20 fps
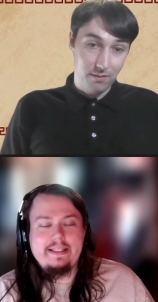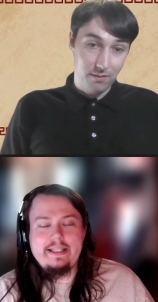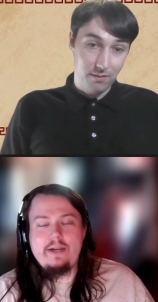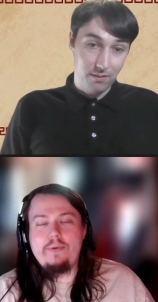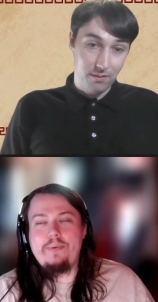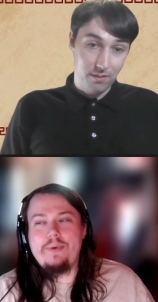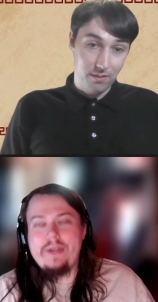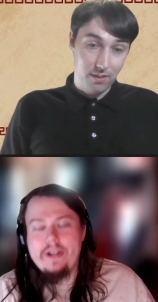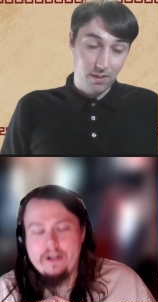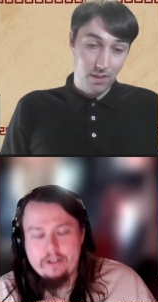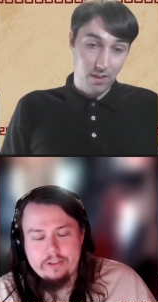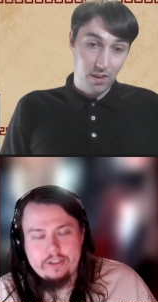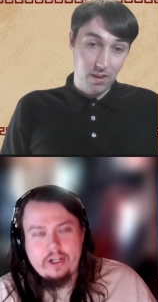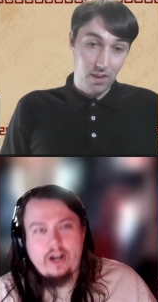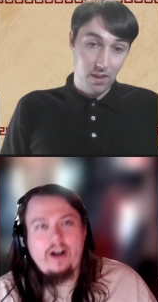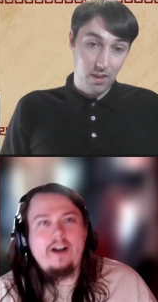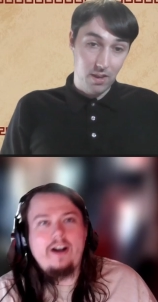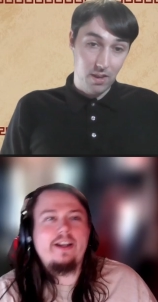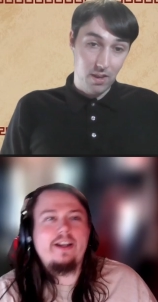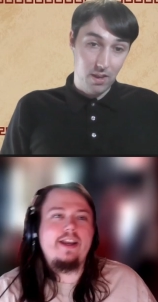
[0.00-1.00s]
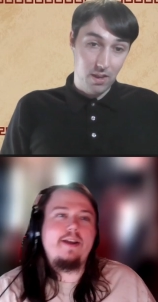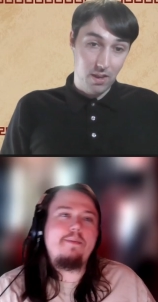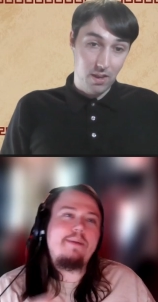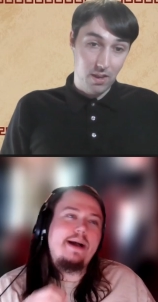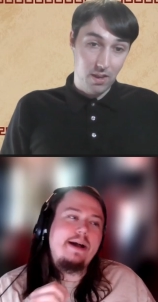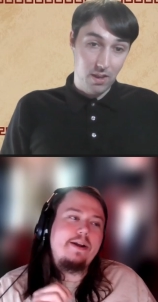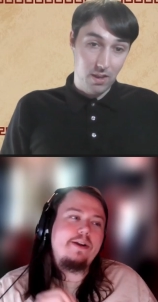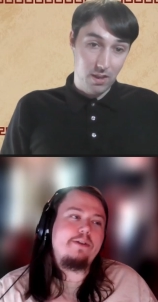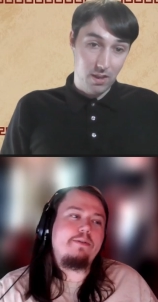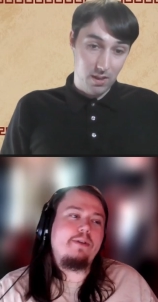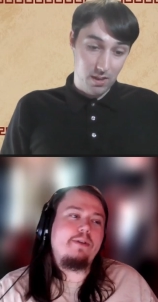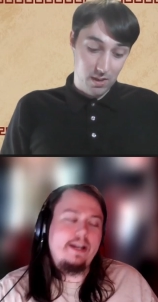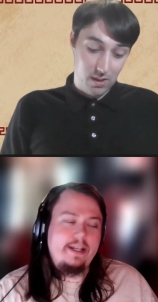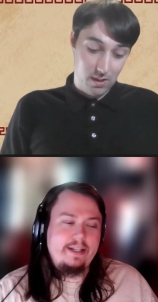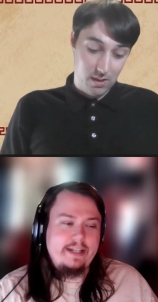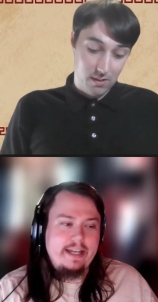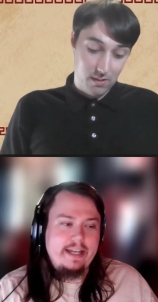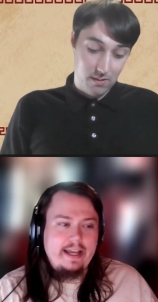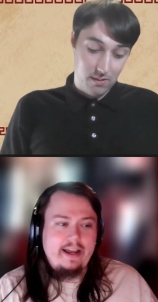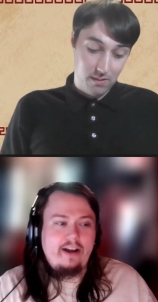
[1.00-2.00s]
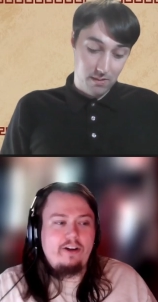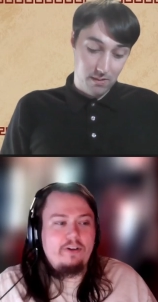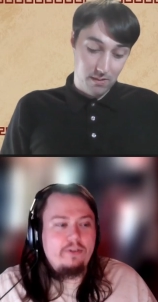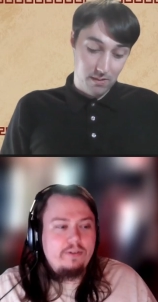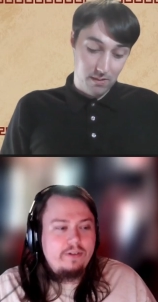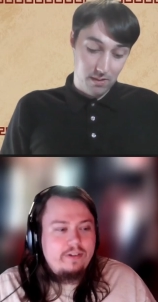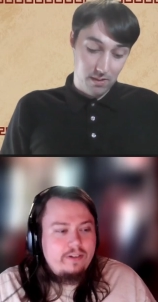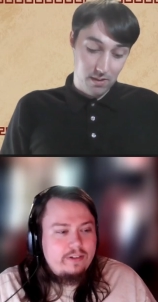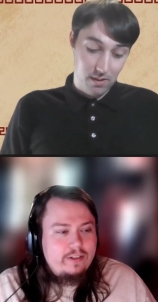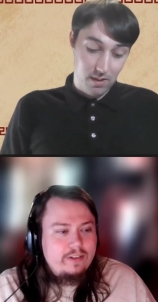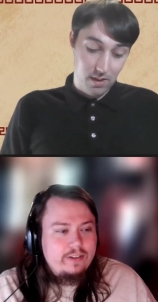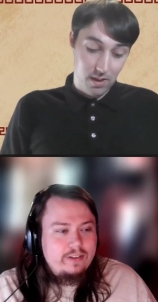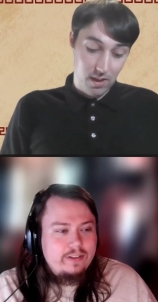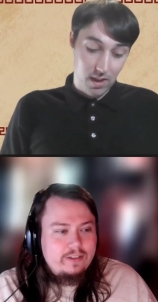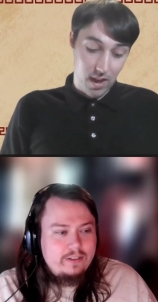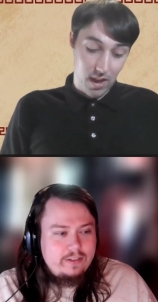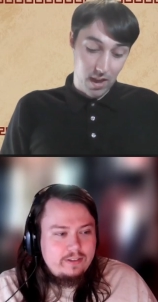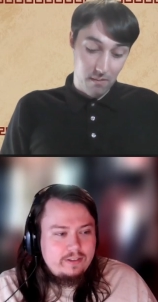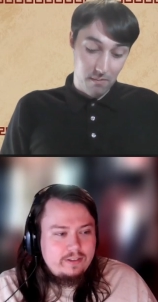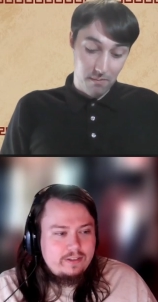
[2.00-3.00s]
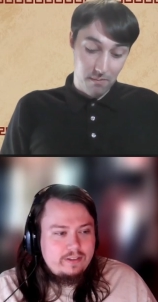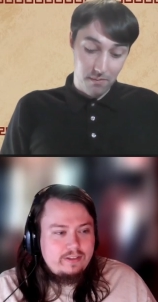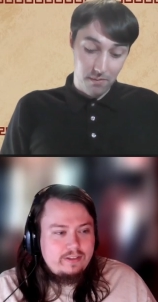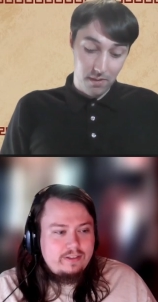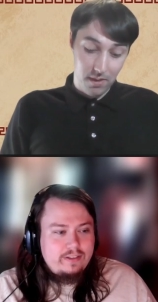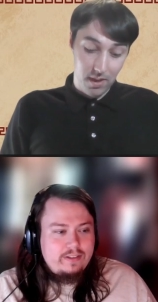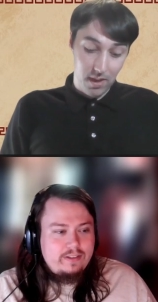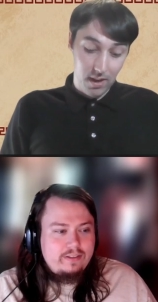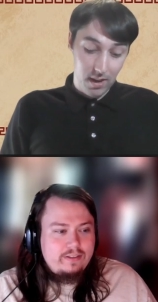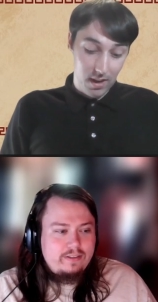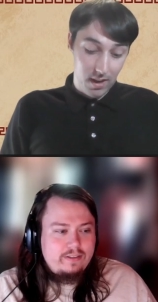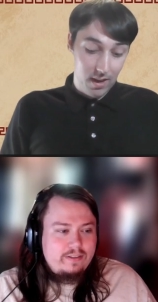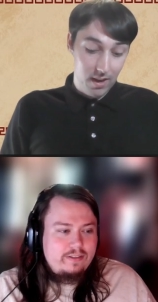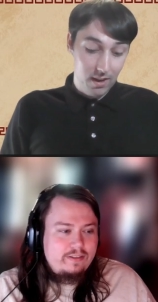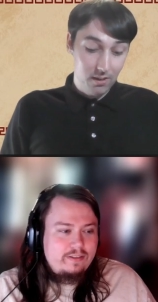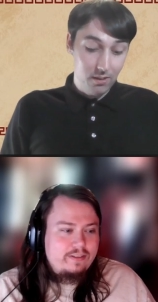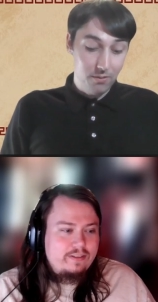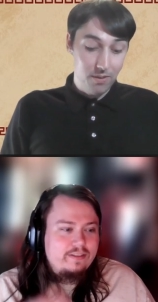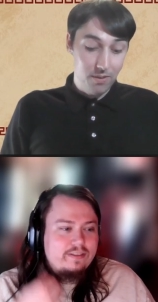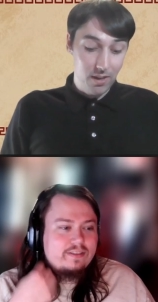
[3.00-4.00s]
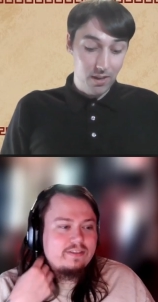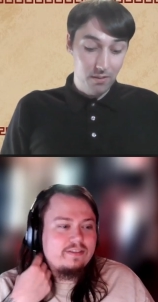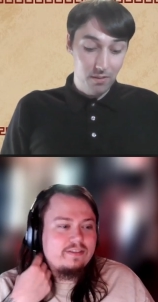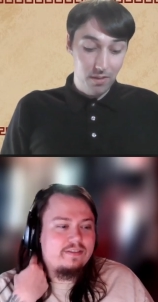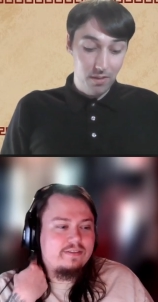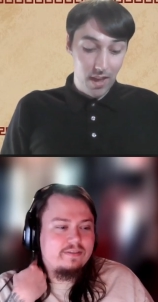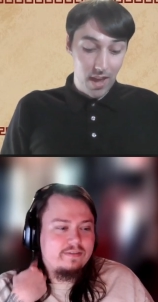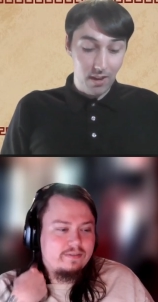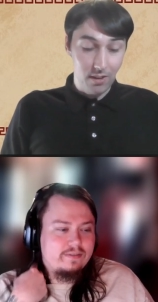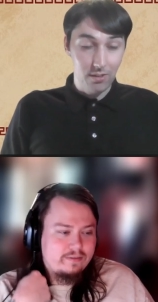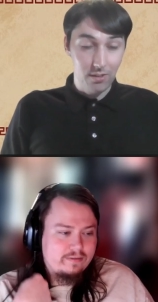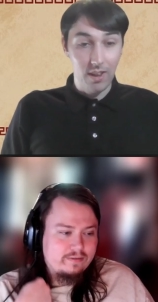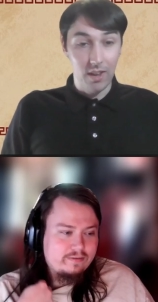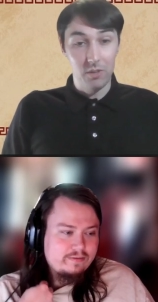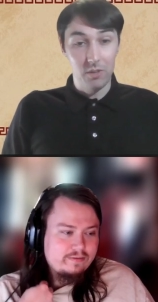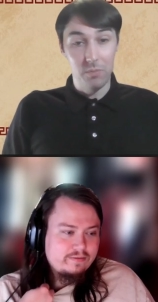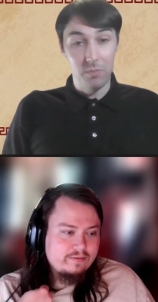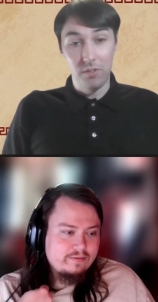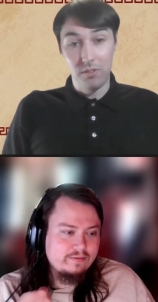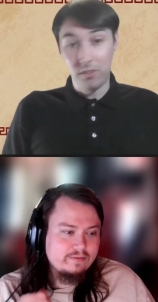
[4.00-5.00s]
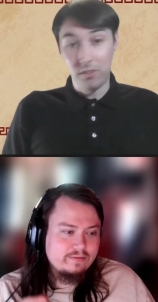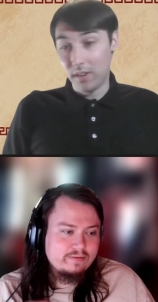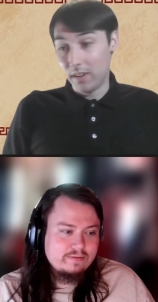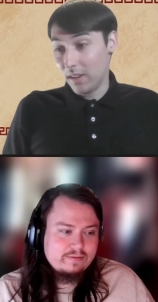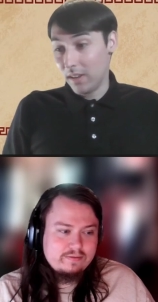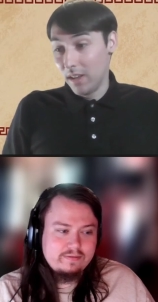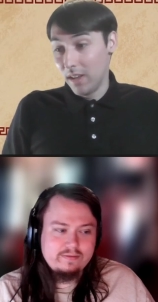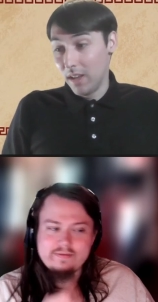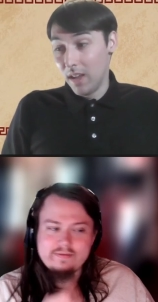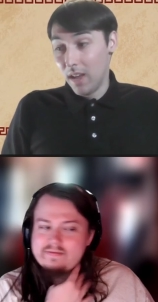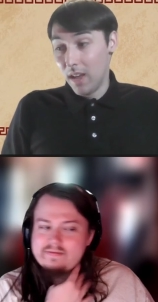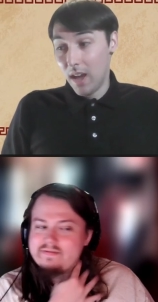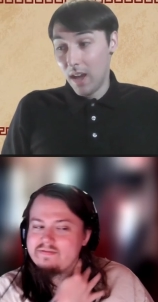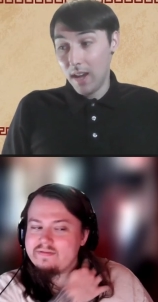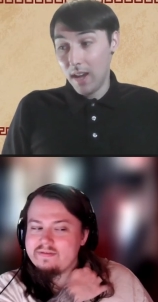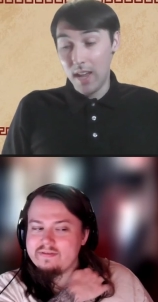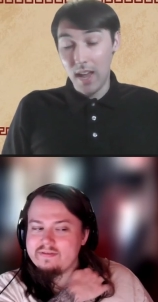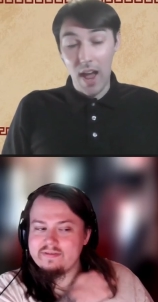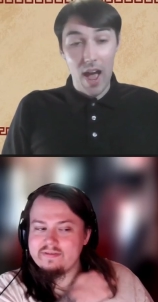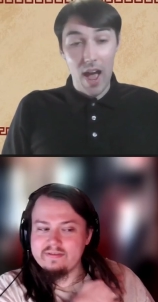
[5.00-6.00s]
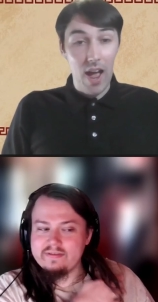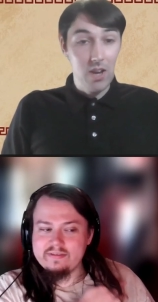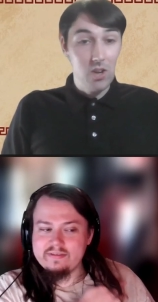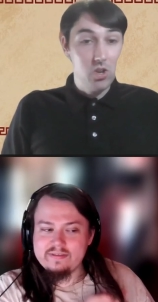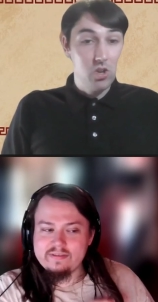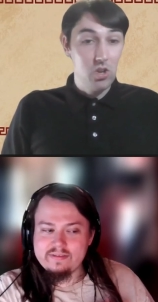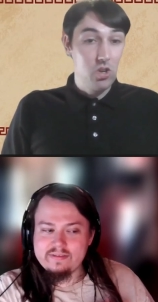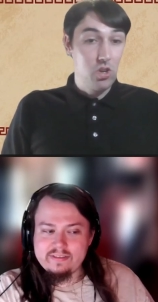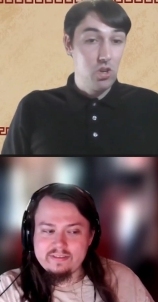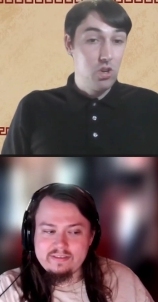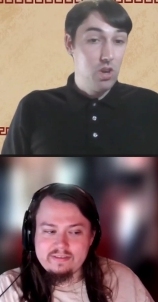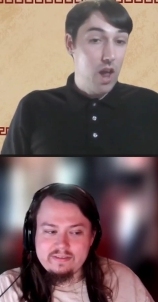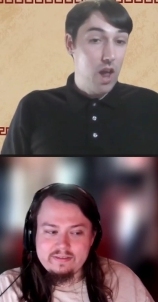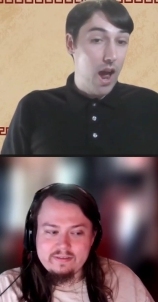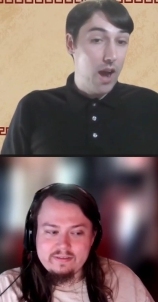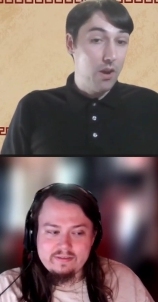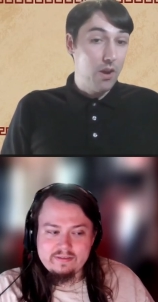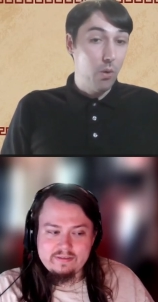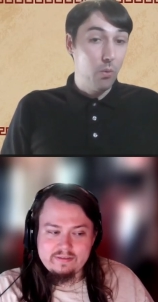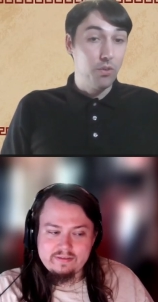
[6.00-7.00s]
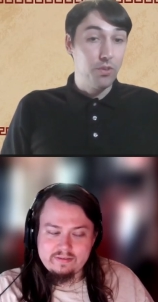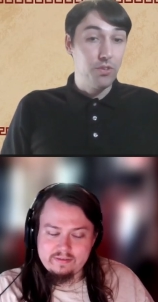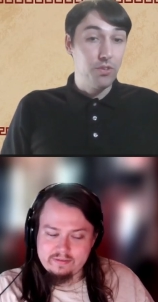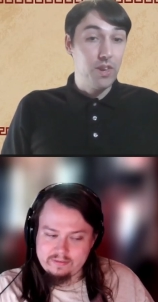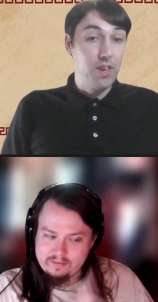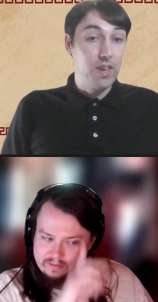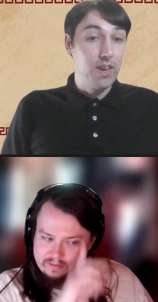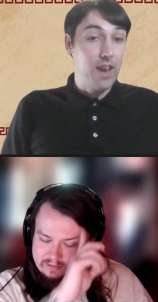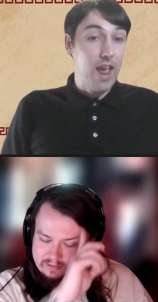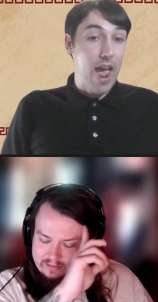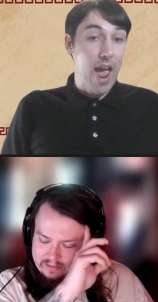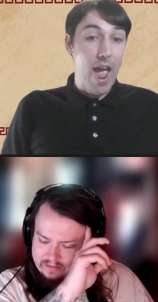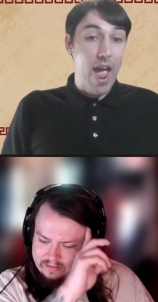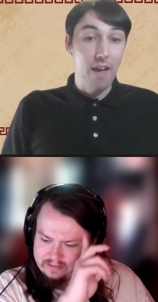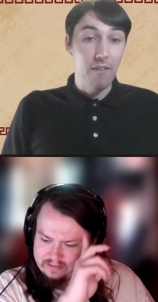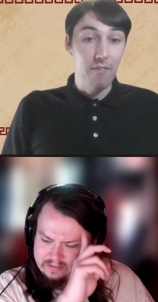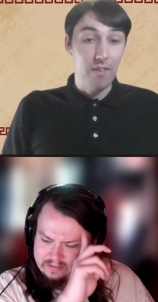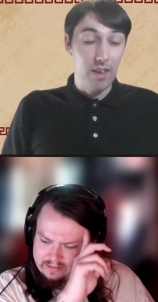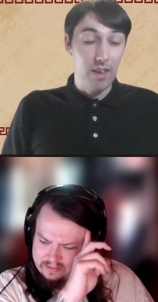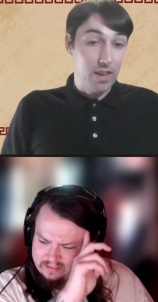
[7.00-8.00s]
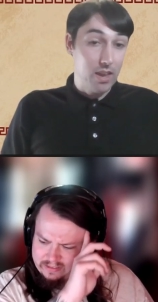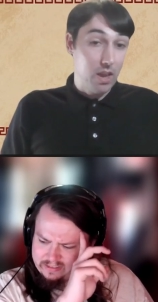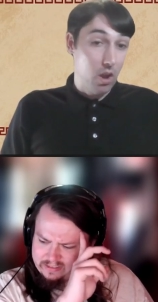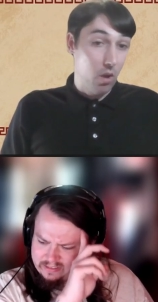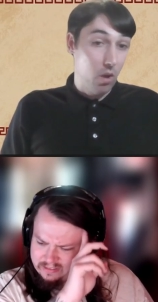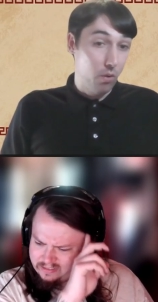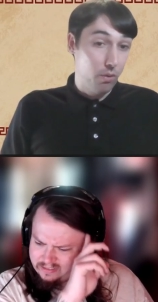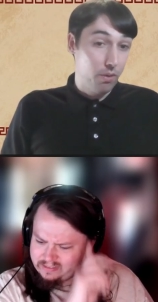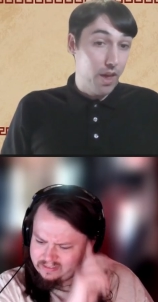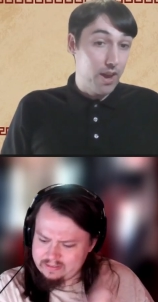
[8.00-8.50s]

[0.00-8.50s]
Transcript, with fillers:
Speaker 1: that we are talking about it right now.
Speaker 2: Yeah. It, it is effective in that sense, but it's just like, again, I I don't see it having you know that